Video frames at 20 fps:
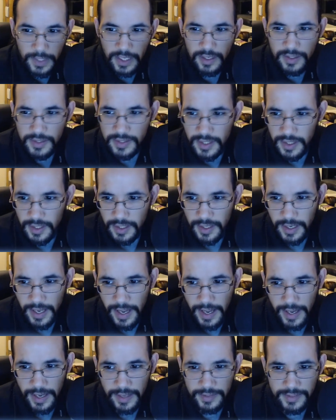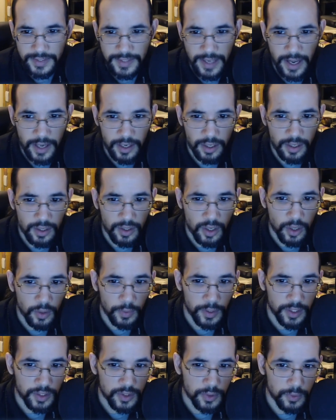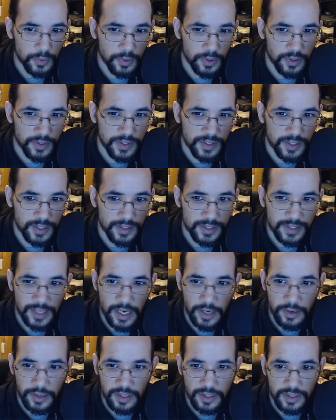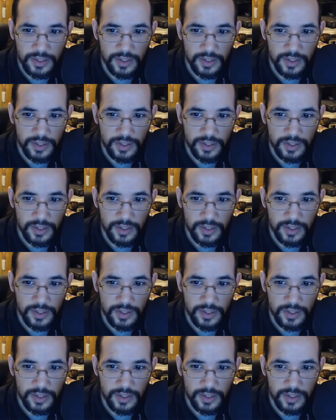Sun and Saturn going towards a Ceres.